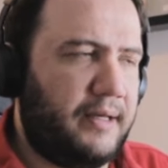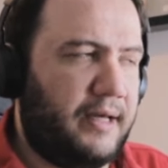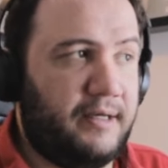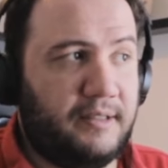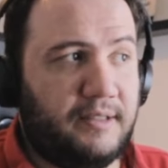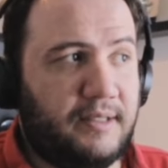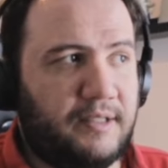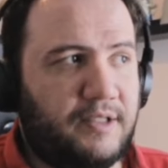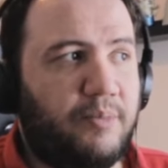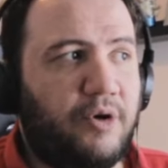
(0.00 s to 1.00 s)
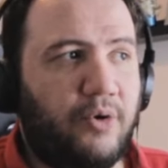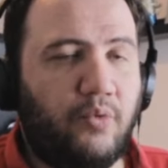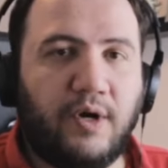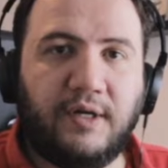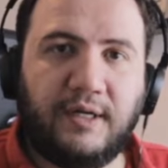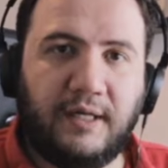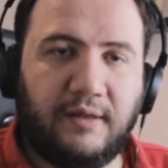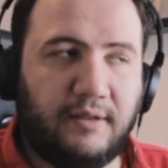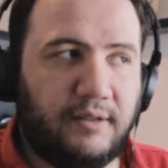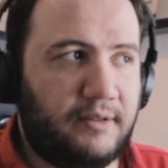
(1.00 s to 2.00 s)
and it says part one
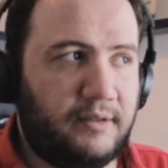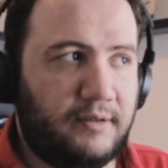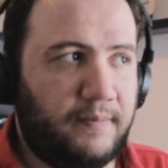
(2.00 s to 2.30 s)
in the